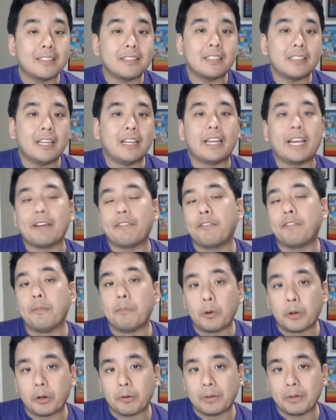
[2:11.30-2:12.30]
and get
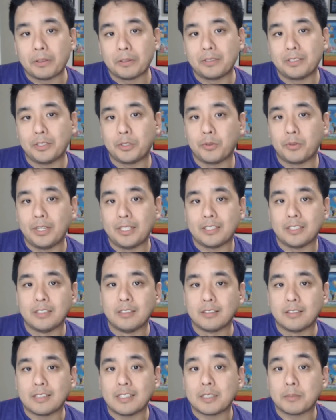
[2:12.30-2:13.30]
familiar with the
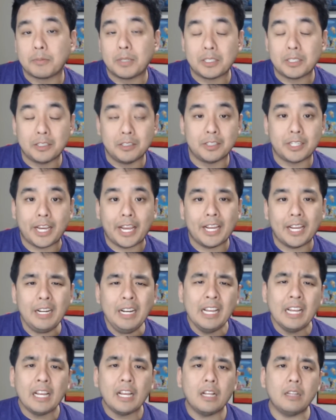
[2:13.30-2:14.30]
situations as much as you can.
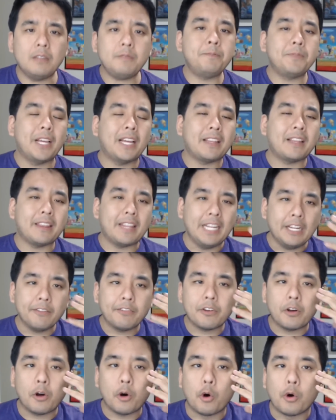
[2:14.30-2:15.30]
And think
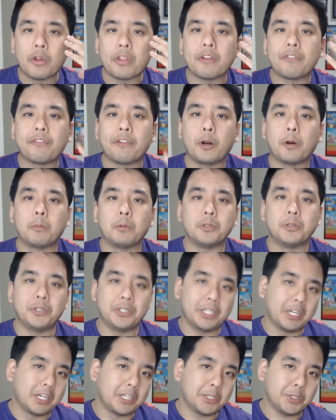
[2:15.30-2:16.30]
of all the variables you
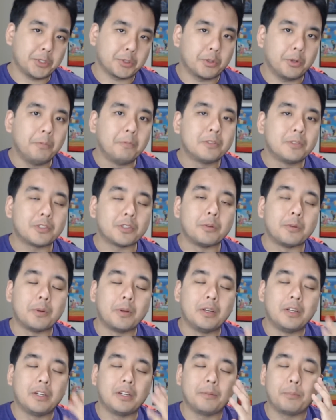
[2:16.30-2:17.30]
can control. So in
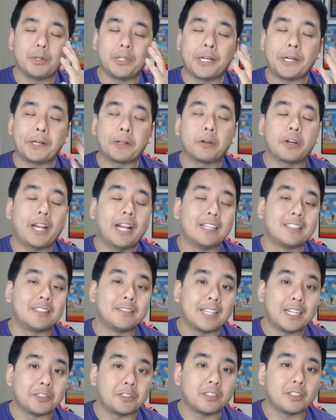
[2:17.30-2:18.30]
the particular case
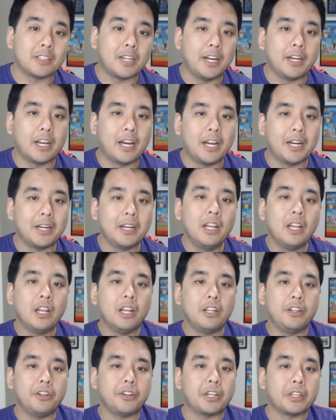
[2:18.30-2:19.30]
of Tetris 99,
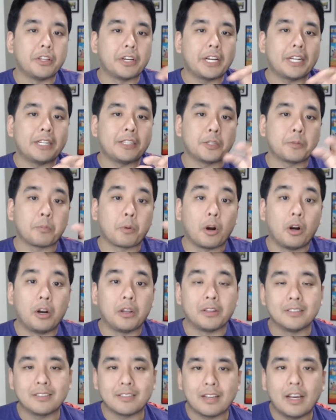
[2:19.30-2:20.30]
you can look at your bar
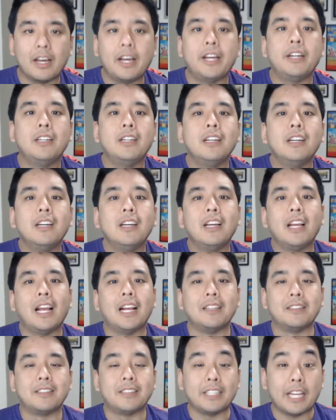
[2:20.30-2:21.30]
on the side
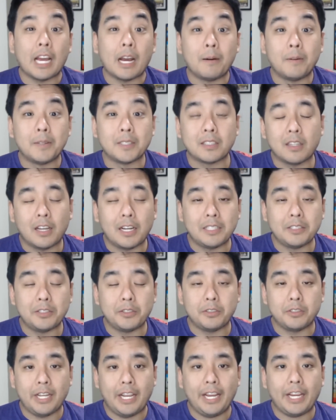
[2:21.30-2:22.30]
and see how much lines
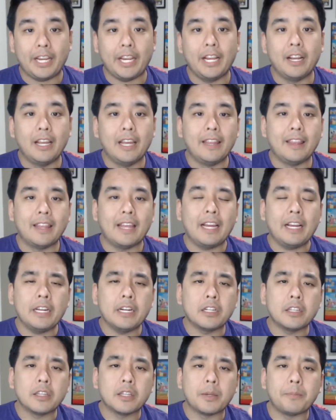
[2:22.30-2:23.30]
you're taking. And that can
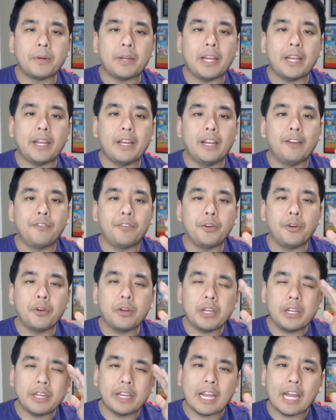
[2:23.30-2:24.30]
eliminate, if you
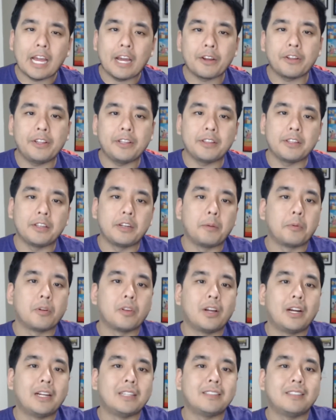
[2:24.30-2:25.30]
can calculate the number of
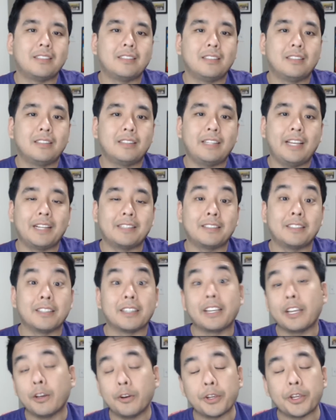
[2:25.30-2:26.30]
lines it takes to
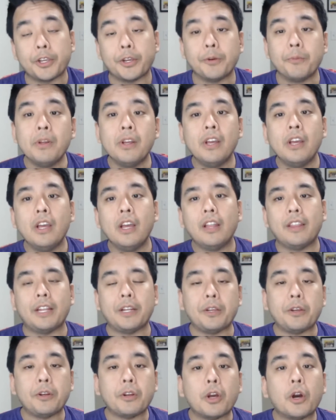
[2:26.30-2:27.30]
kill you, then
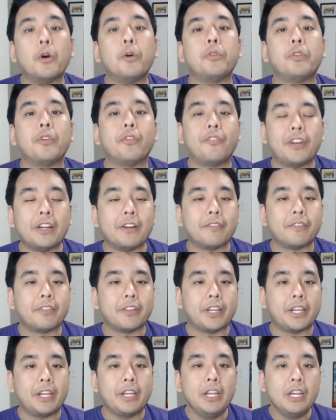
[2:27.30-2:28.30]
you know
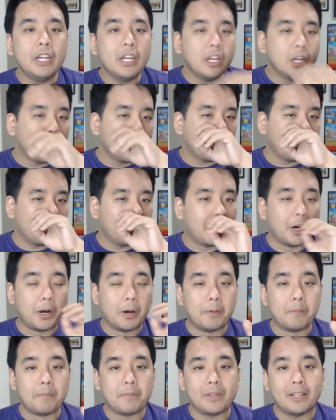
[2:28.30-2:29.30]
definitively,
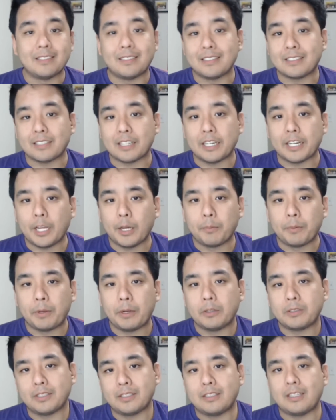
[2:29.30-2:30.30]
is this gonna kill me
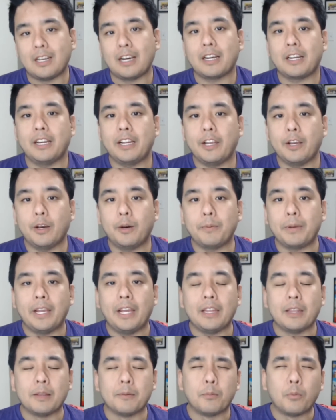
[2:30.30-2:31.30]
or is this not gonna kill me?
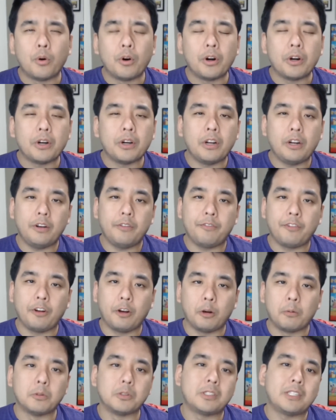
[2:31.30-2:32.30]
And the more
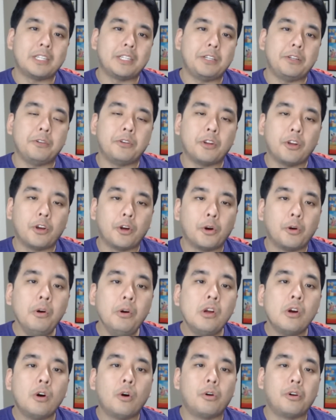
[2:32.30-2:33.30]
variables that you know,
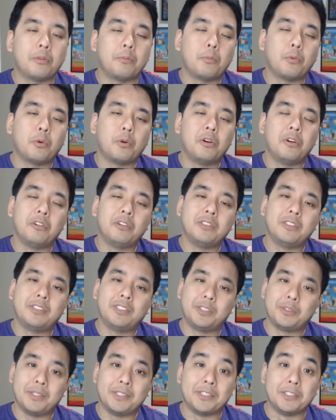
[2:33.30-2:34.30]
or the more
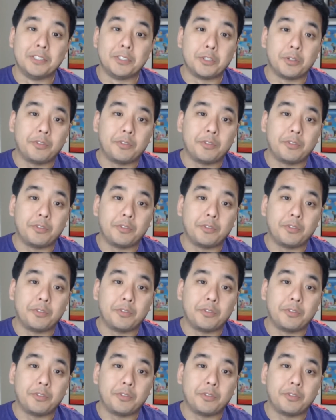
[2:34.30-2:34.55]
situations you're